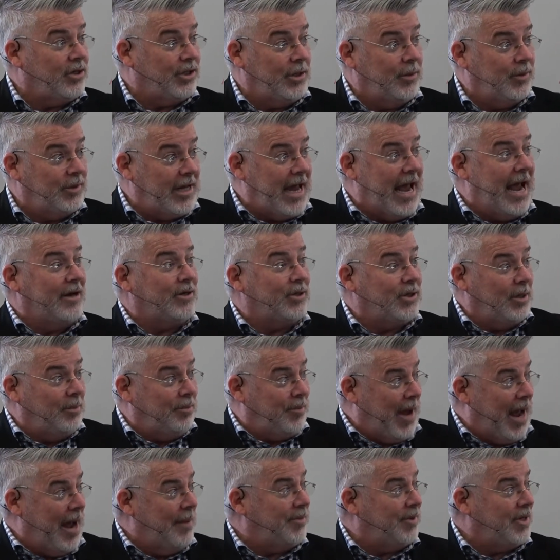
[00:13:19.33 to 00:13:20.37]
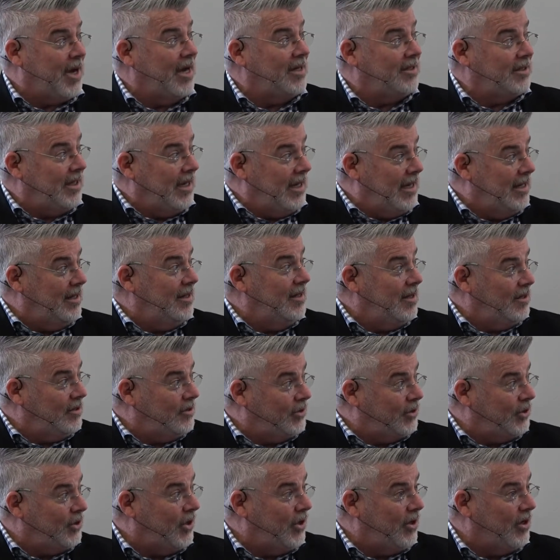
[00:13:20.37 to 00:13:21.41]
She was actually baptized in
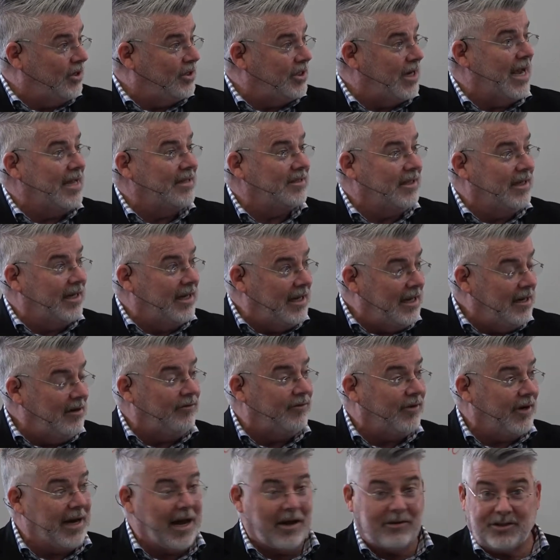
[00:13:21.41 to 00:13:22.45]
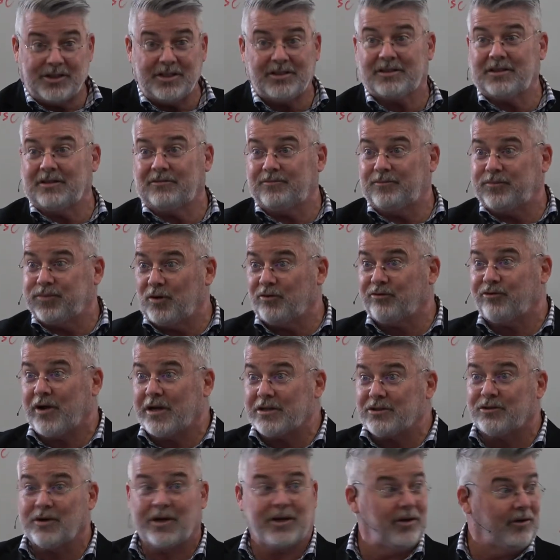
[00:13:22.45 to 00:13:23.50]
this church as an infant. Now she's a
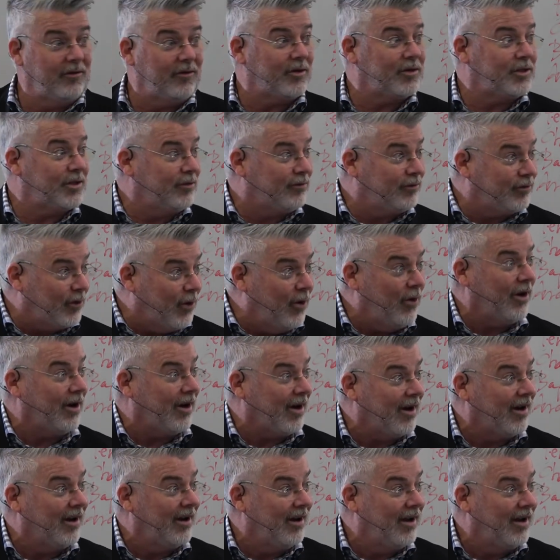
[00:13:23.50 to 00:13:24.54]
professor at University of Florida.